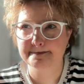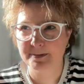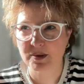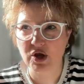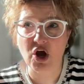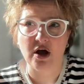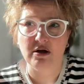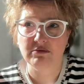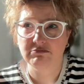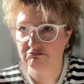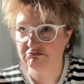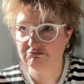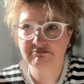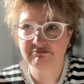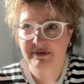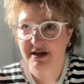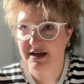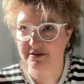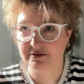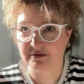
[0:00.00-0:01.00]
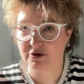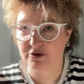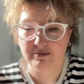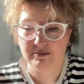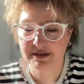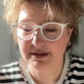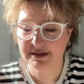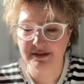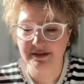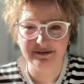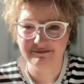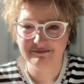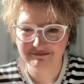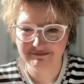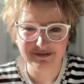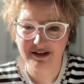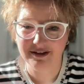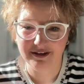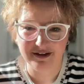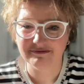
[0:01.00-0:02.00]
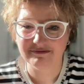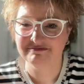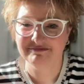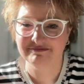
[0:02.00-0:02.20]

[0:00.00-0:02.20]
Yeah, also completely. Yeah.